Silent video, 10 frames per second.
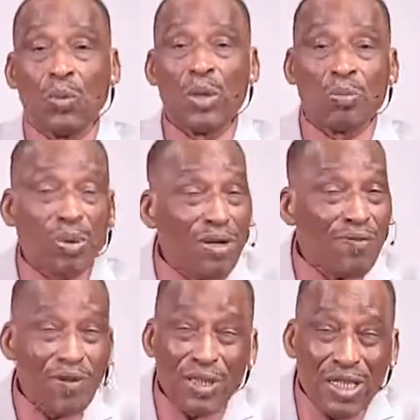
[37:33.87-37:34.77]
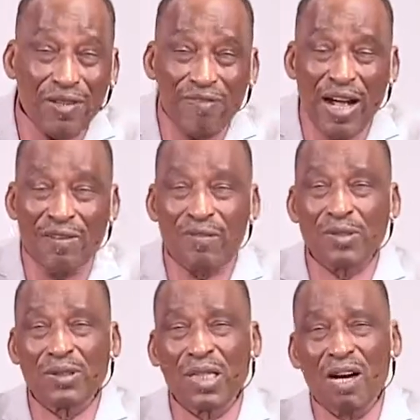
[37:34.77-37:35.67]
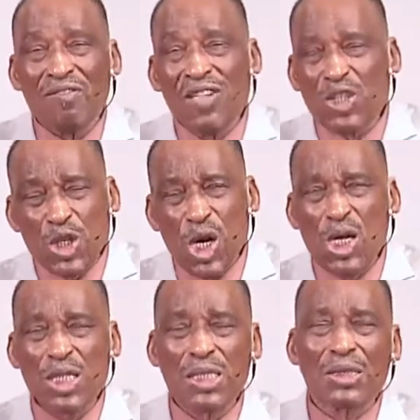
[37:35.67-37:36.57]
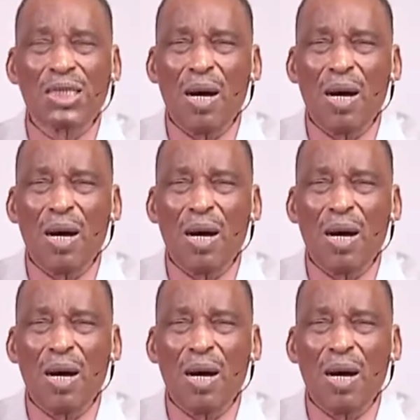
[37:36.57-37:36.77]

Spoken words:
We pray for the revival of the church,